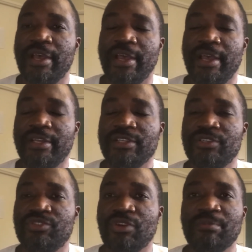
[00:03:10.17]
And
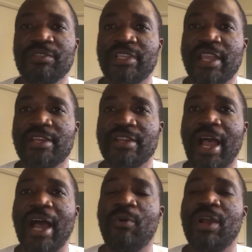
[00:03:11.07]
Jobs said,
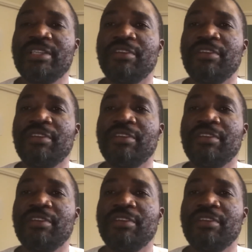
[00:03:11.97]
I want